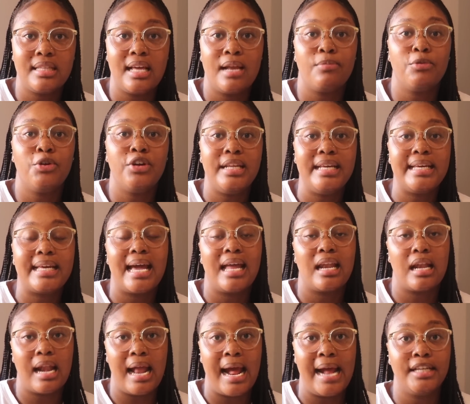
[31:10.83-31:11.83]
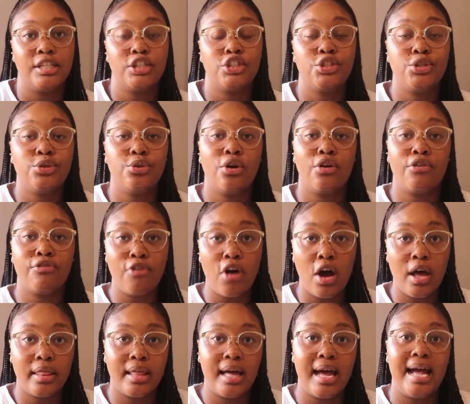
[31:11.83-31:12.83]
that Monique had lied to her
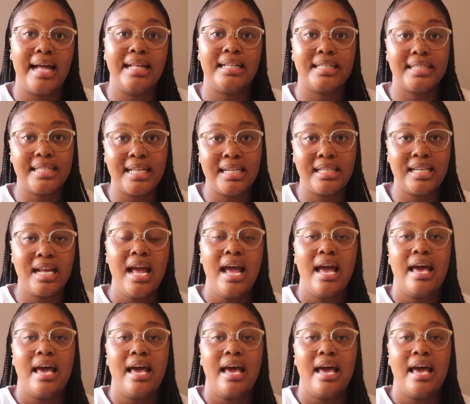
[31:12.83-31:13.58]
father and said